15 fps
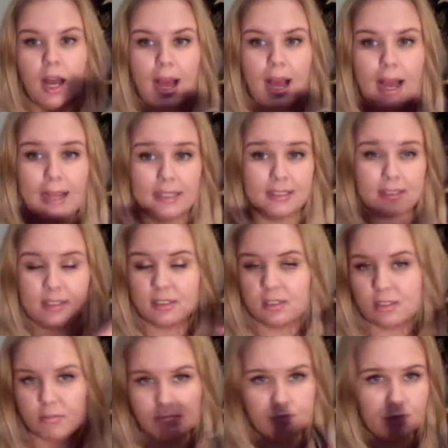and
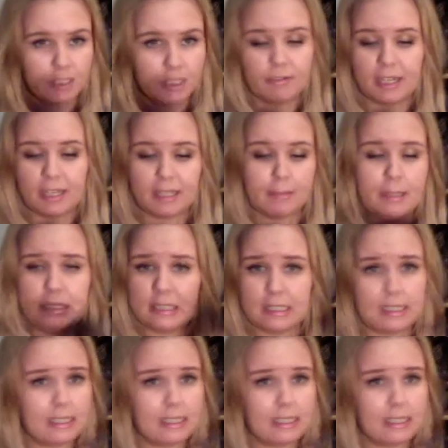really recommend it.